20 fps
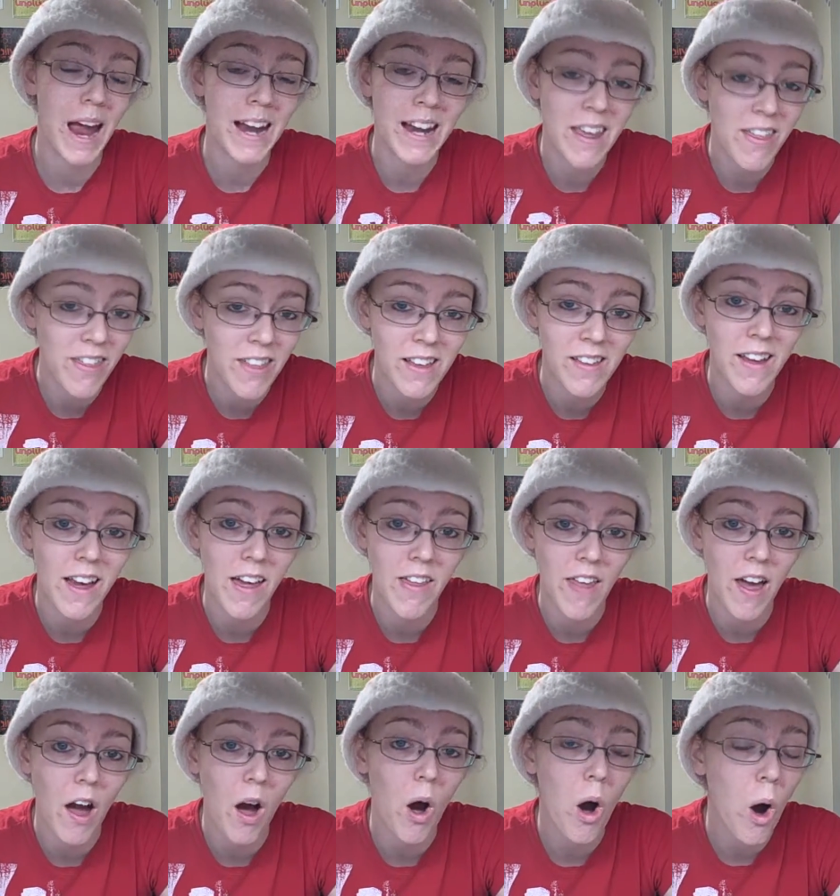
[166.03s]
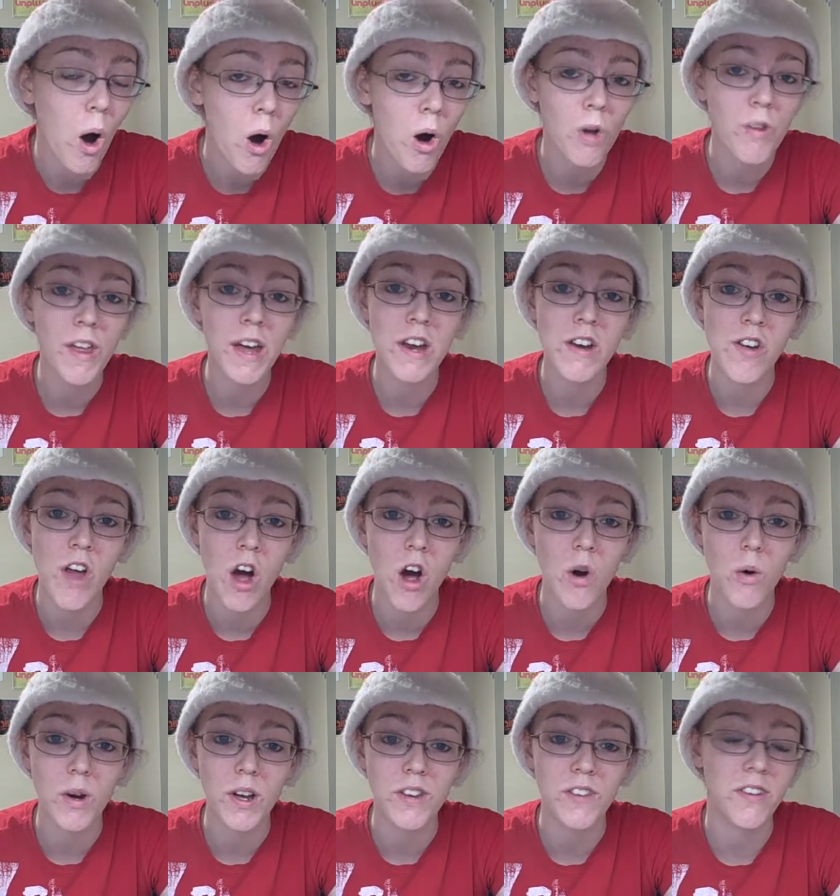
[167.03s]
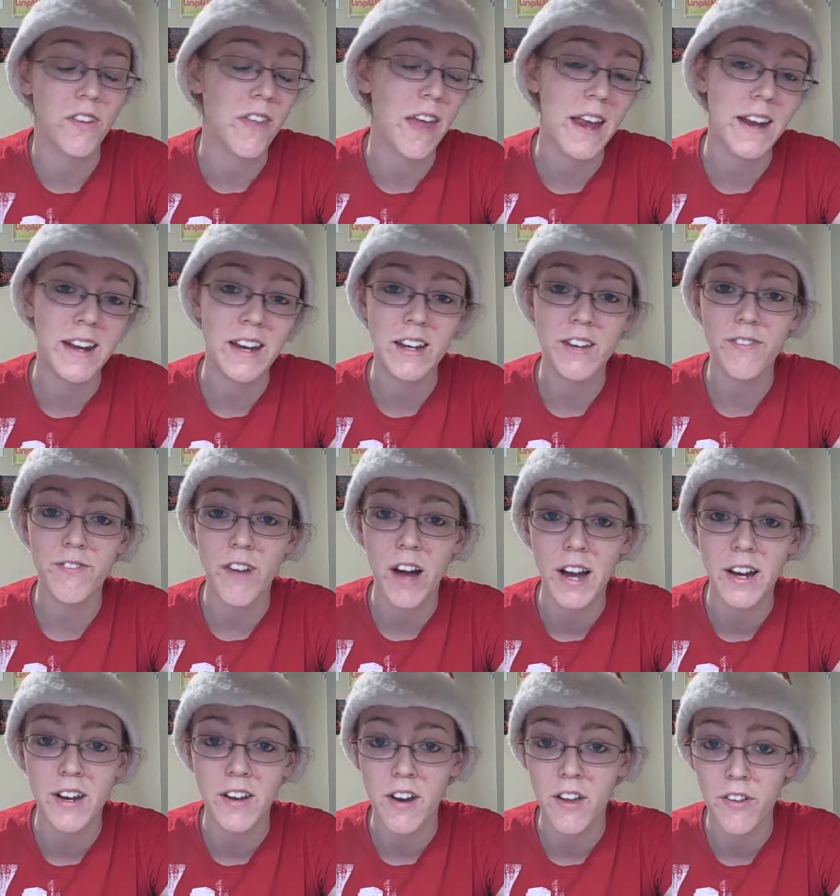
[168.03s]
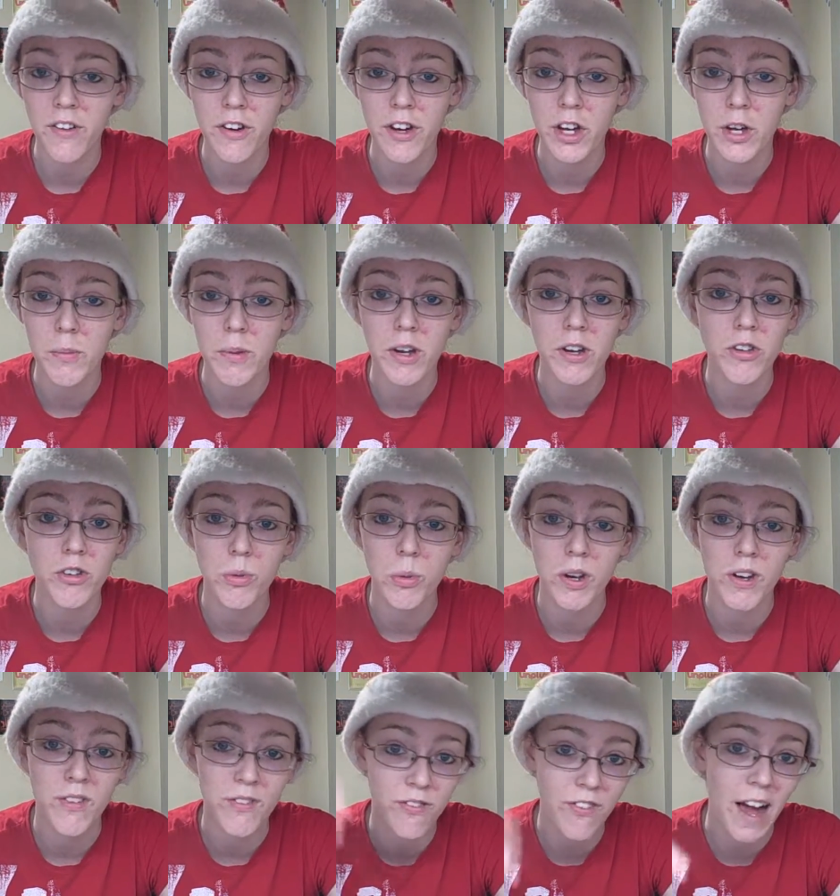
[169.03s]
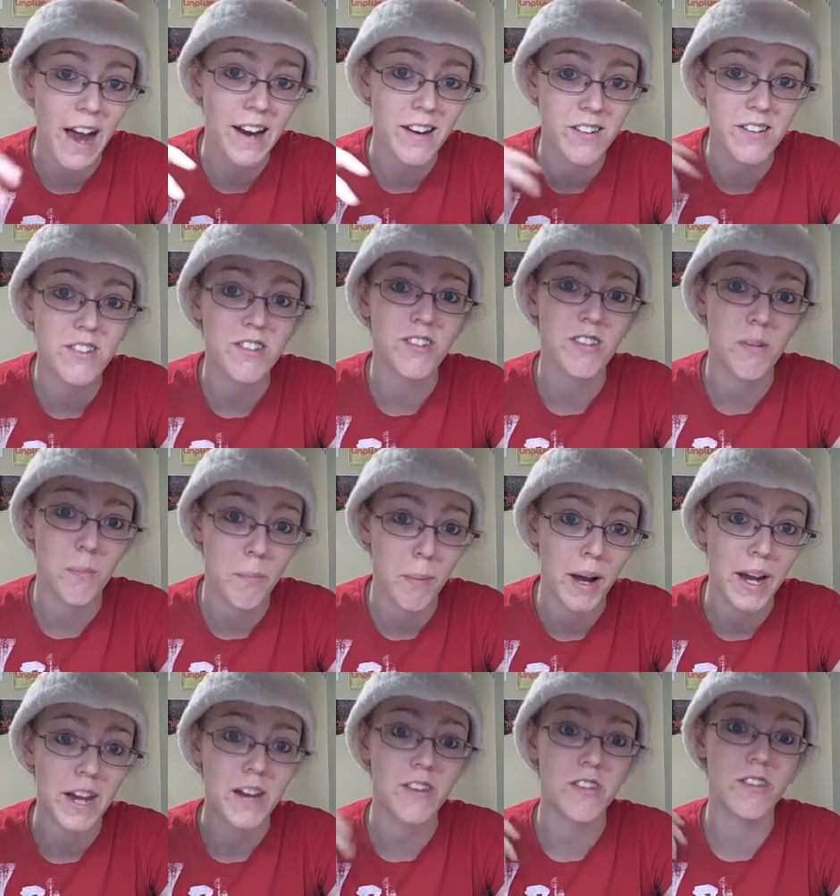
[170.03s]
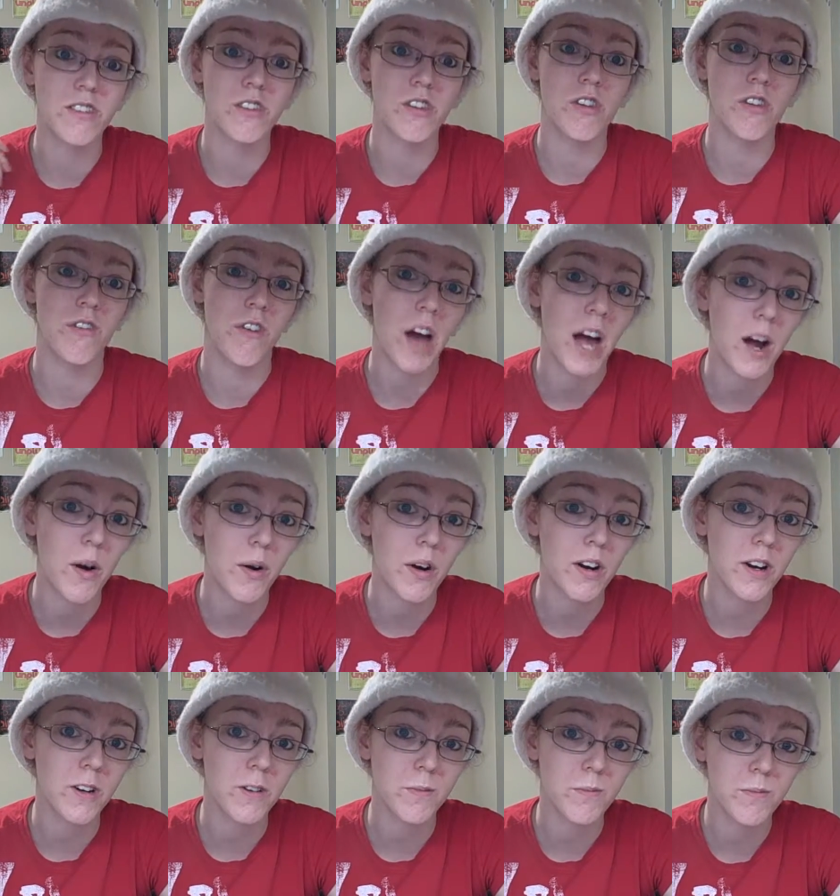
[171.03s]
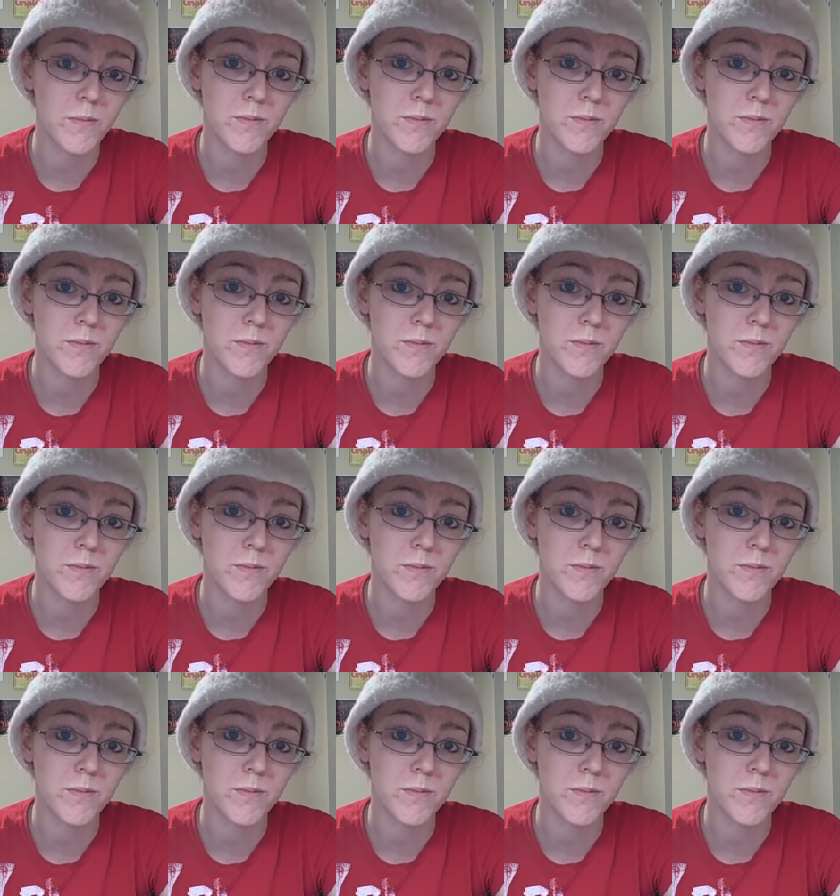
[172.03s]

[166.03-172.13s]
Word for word: anything like that. All they know is that they need to find another human to infect, to bite, to devour.